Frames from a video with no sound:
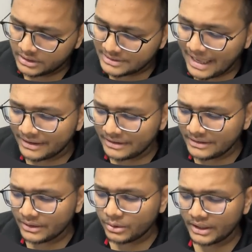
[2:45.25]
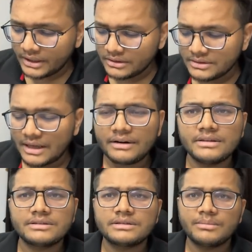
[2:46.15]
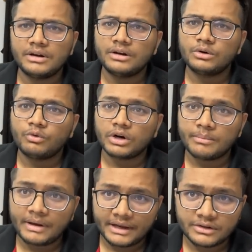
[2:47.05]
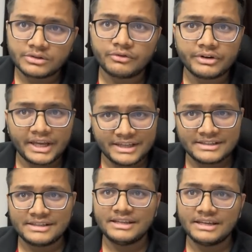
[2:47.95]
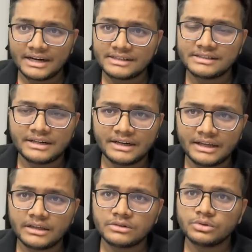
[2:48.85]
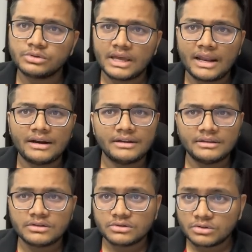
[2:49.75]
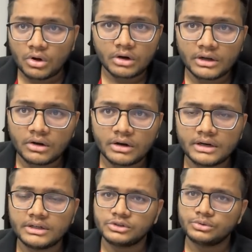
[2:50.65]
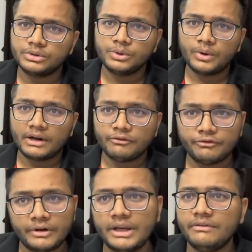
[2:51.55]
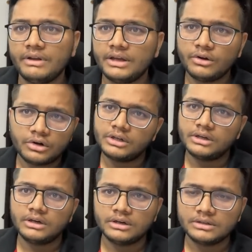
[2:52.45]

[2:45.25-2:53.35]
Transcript: Salary that you get is salary is similar to what a Microsoft S D gets in India. So salary, this is not at all an issue. You get a very very good uh,